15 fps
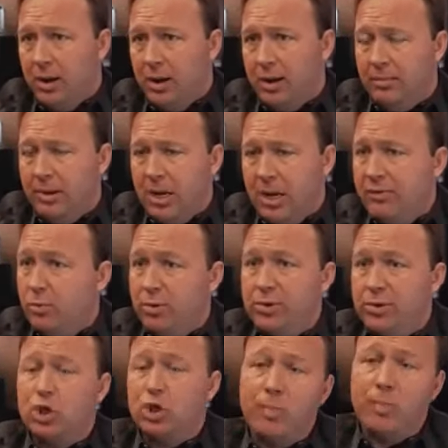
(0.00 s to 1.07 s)
I mean, even with a
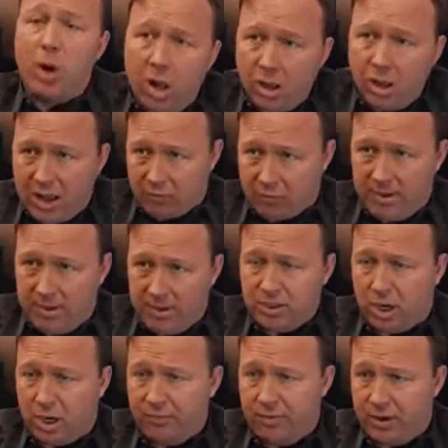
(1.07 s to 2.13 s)
small government, it's
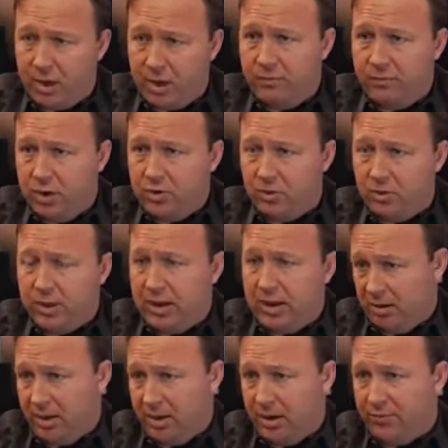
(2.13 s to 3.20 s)
hard for the individual to have
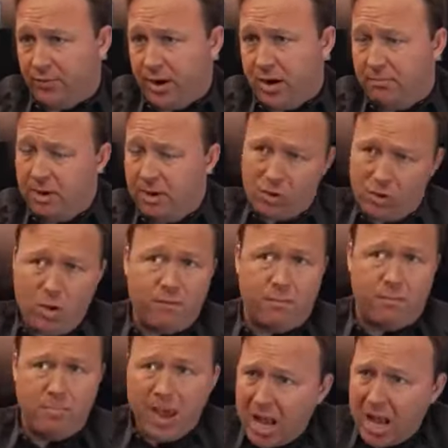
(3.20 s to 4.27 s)
liberty and freedom. But if you have a
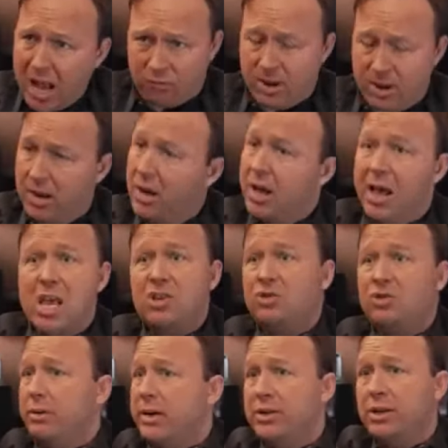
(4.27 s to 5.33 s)
big government,
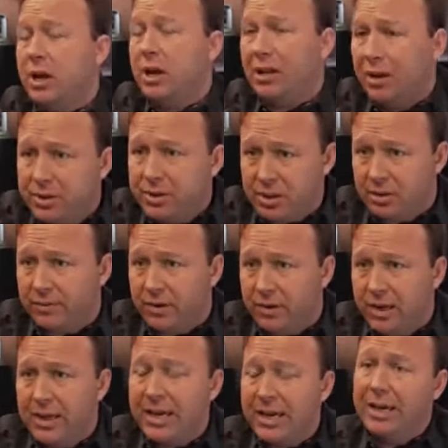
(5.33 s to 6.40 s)
history is conclusive.
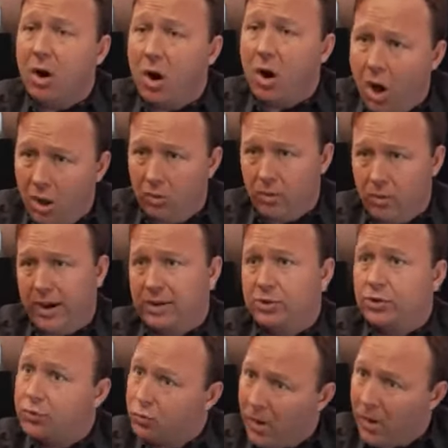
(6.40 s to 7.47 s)
It always
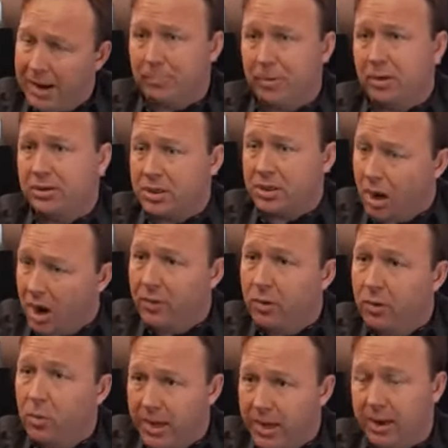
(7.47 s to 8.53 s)
tramples on the
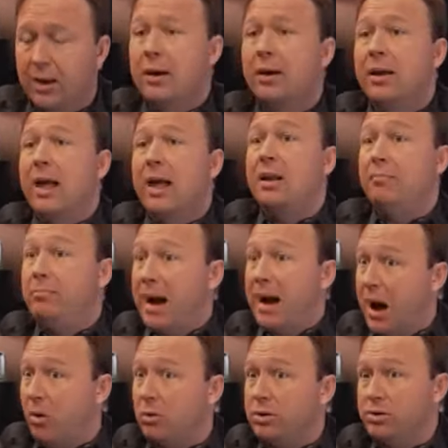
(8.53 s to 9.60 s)
weak and
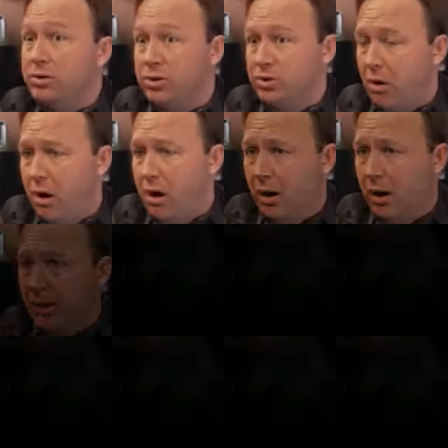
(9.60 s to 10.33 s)
empowers the strong.